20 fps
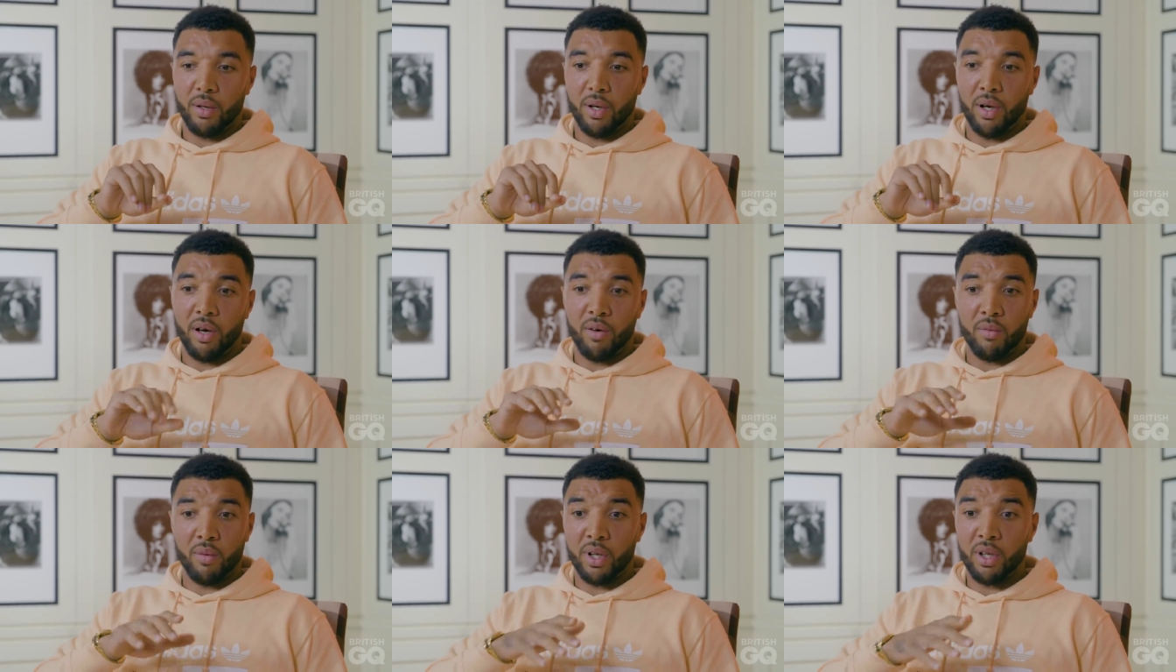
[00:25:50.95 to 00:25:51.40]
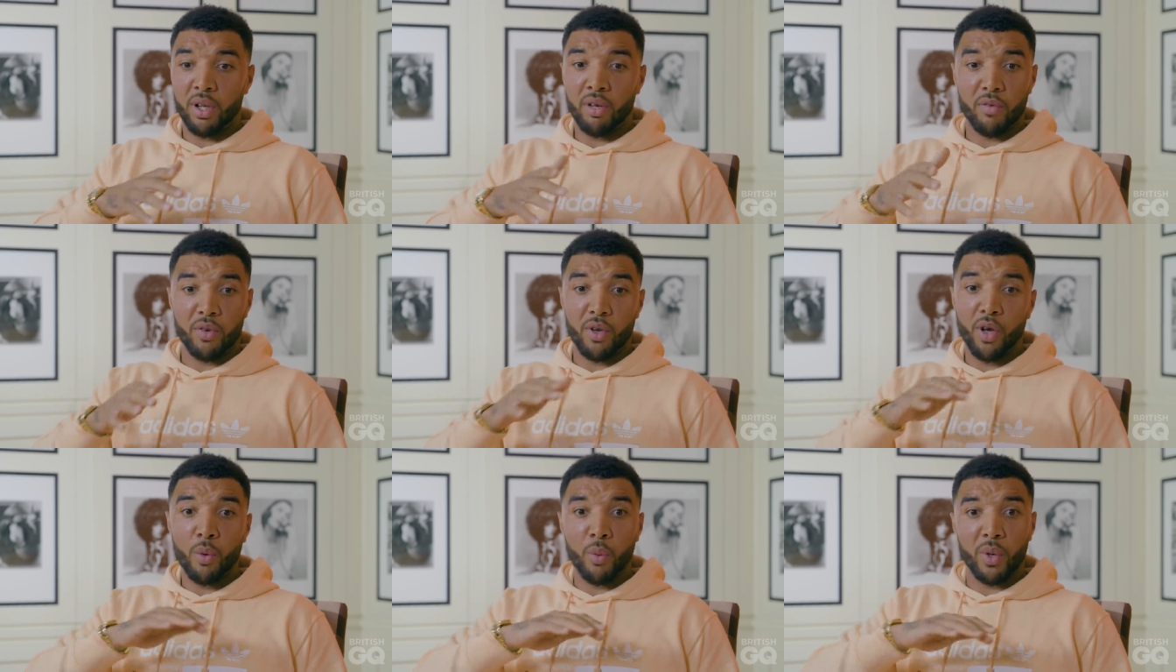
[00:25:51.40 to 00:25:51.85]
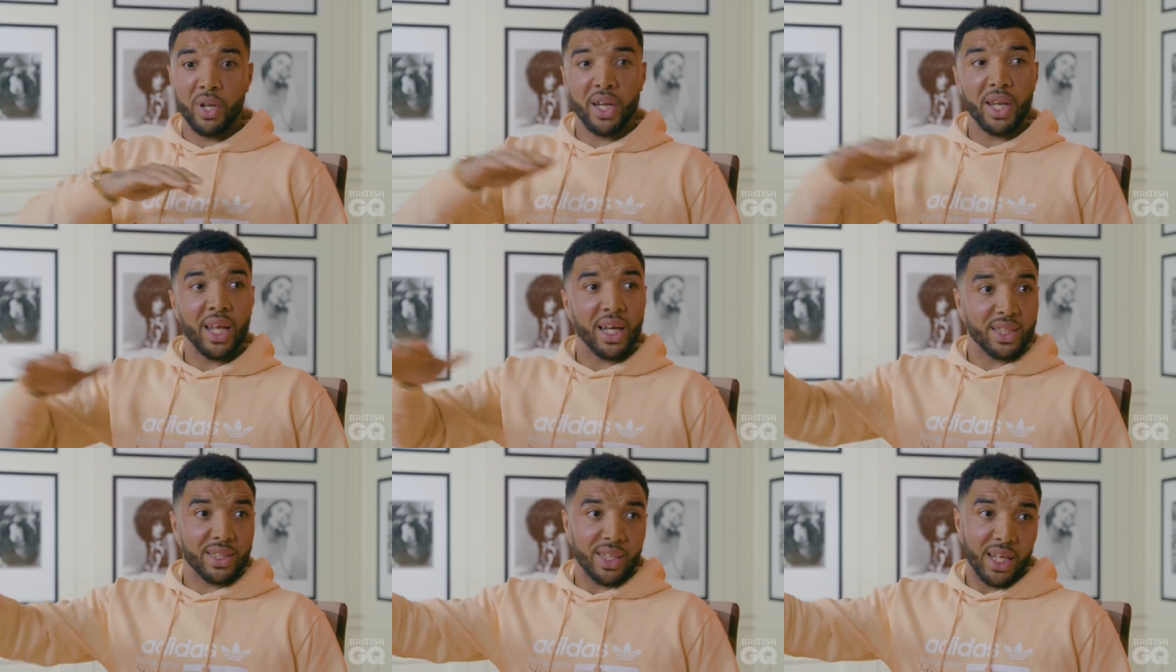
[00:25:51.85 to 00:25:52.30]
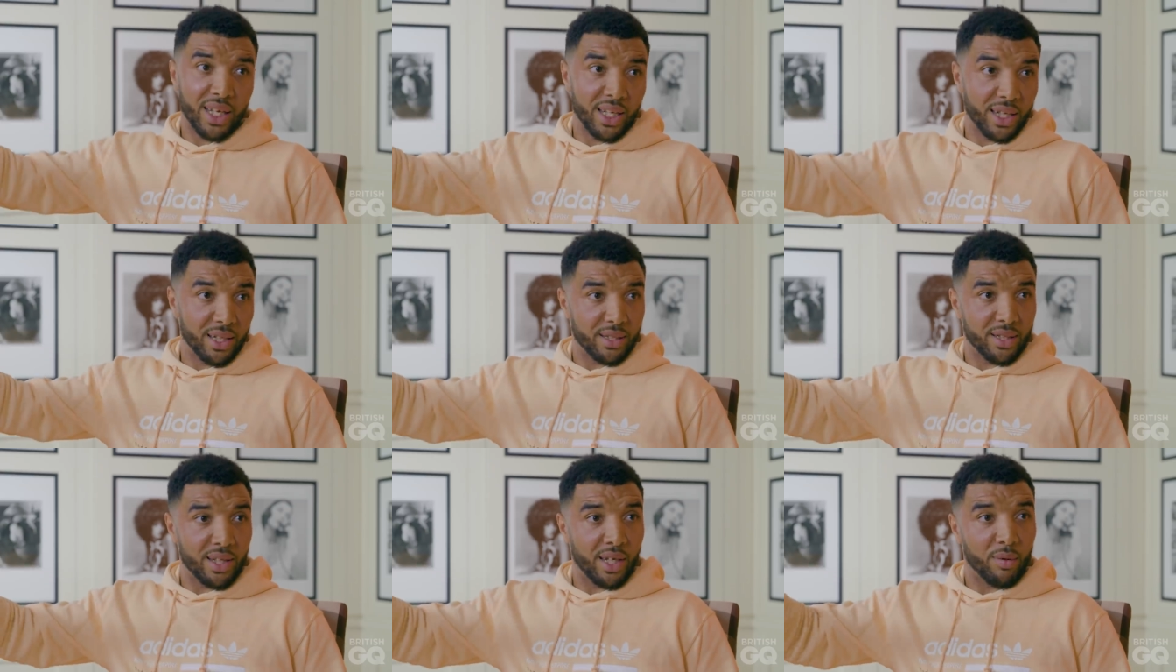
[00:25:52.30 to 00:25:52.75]
I don't even know when the next date
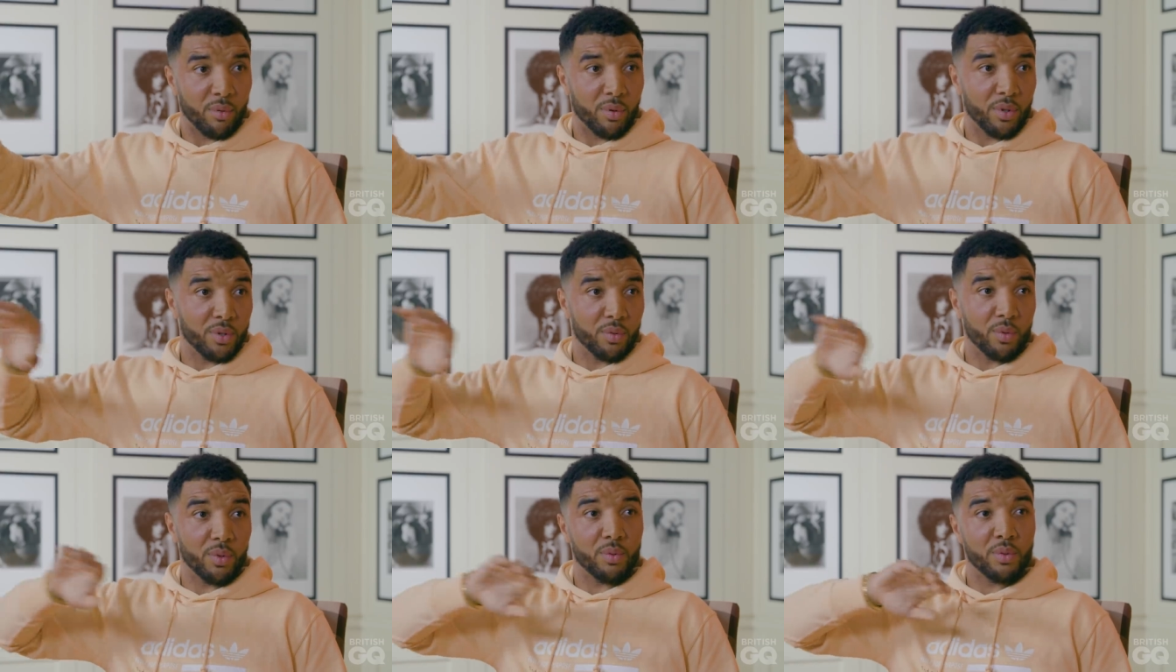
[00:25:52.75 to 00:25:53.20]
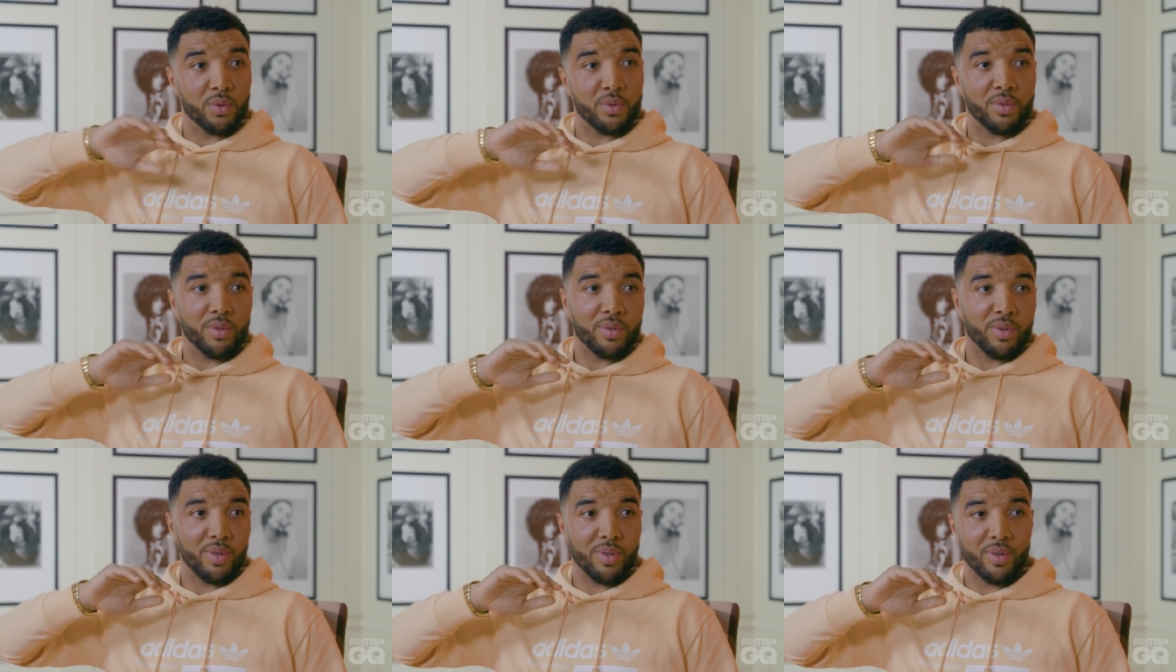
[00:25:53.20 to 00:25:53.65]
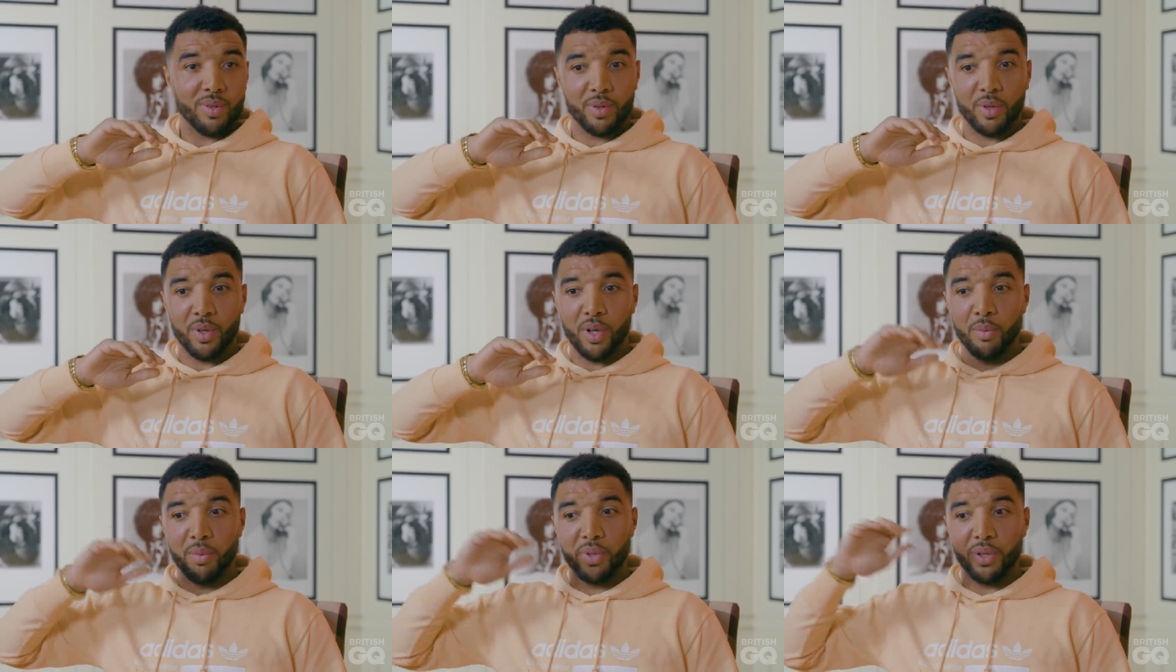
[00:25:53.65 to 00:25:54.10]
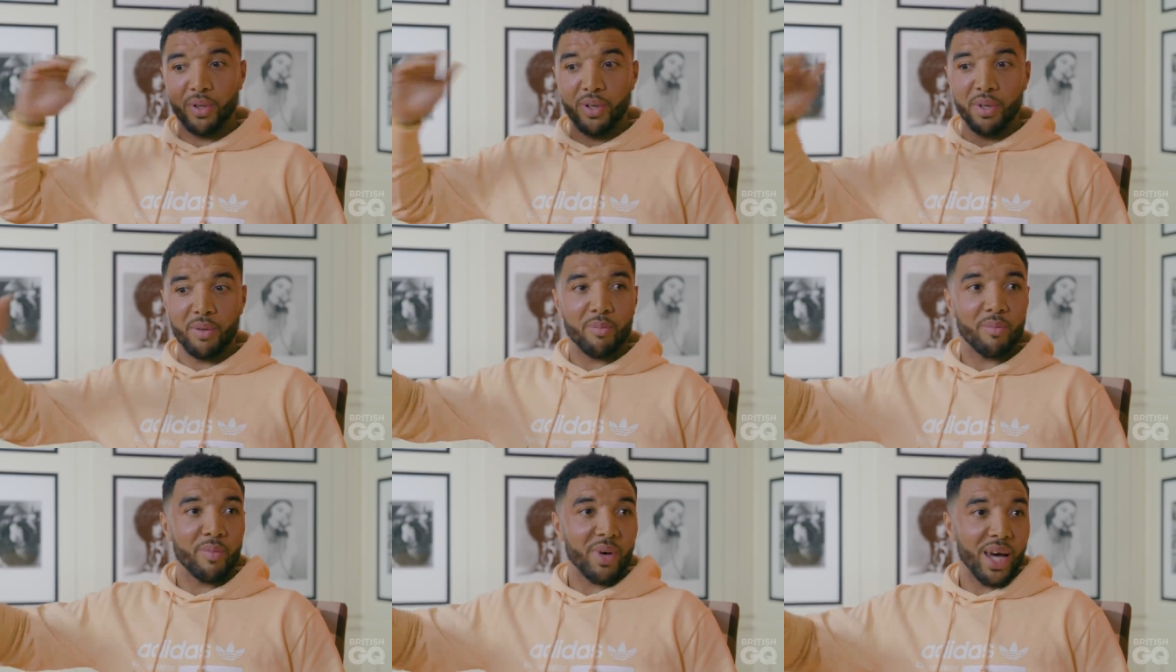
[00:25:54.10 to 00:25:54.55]
is now, because it was going to be done
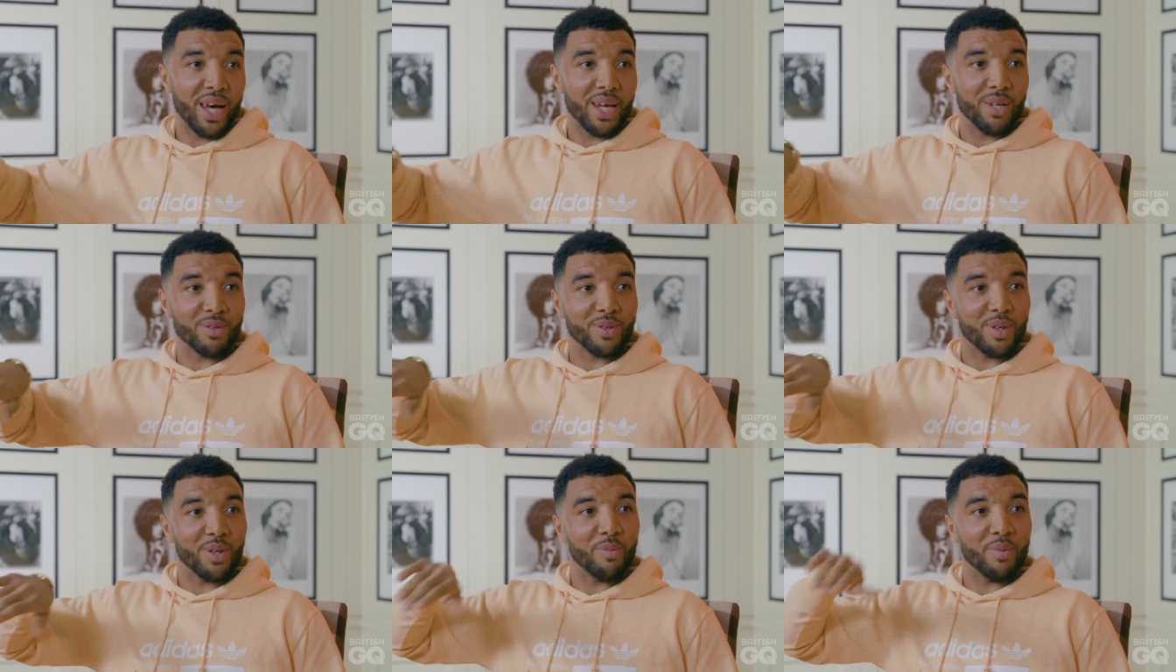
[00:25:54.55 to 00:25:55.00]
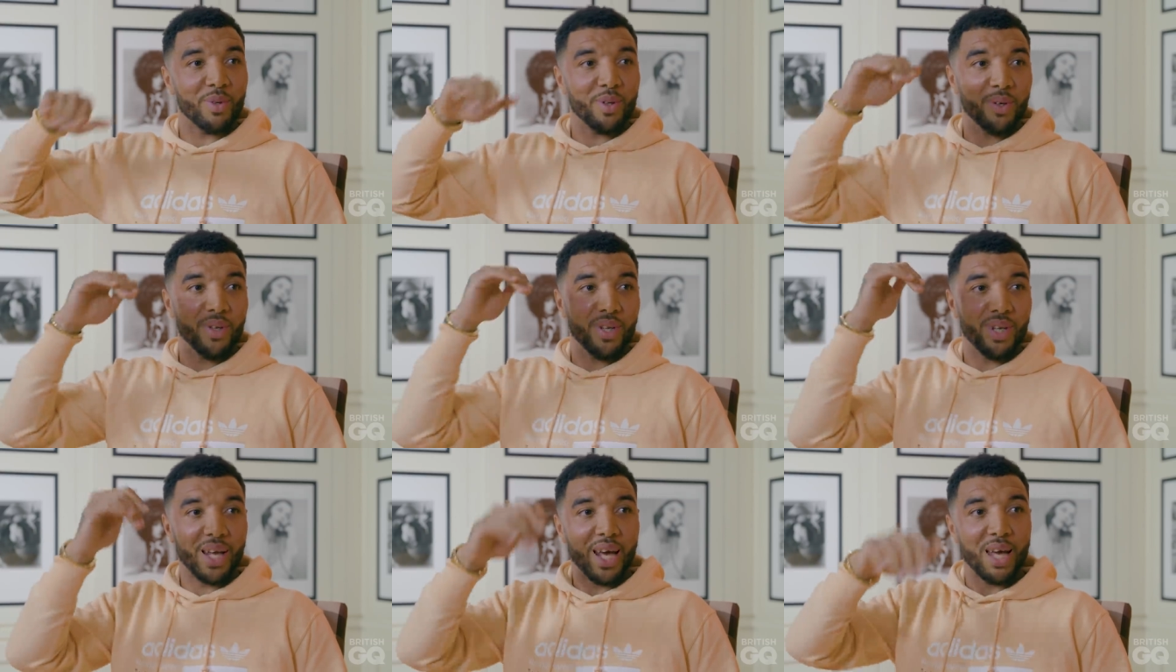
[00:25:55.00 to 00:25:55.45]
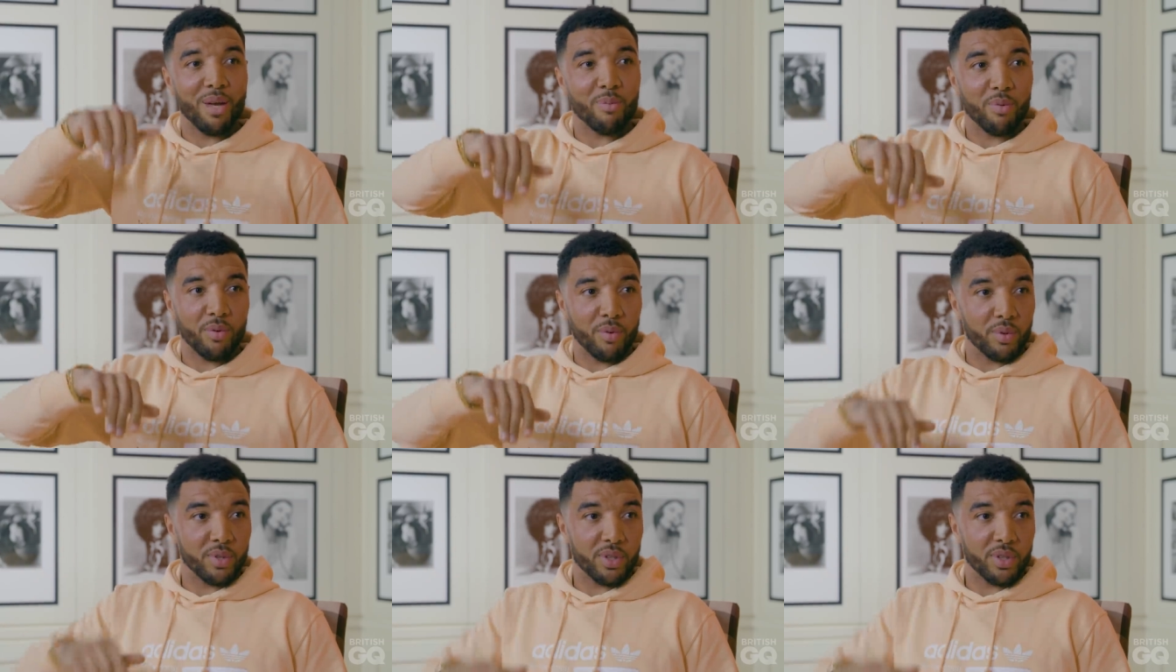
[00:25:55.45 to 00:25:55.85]
in May, it was going to be done in April.